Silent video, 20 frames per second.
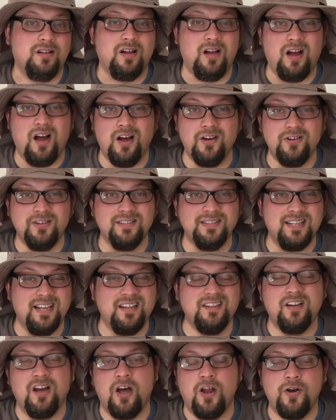110
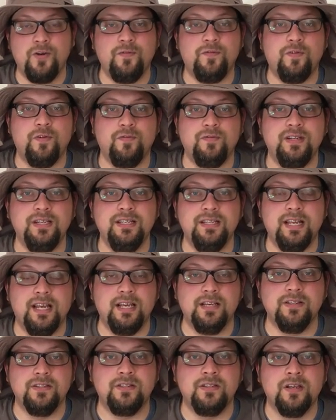to 115
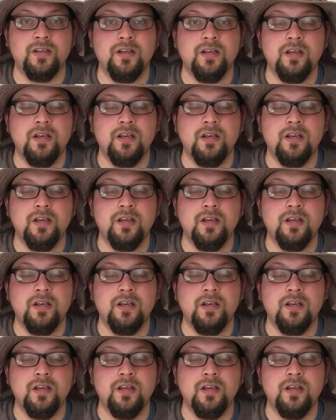days,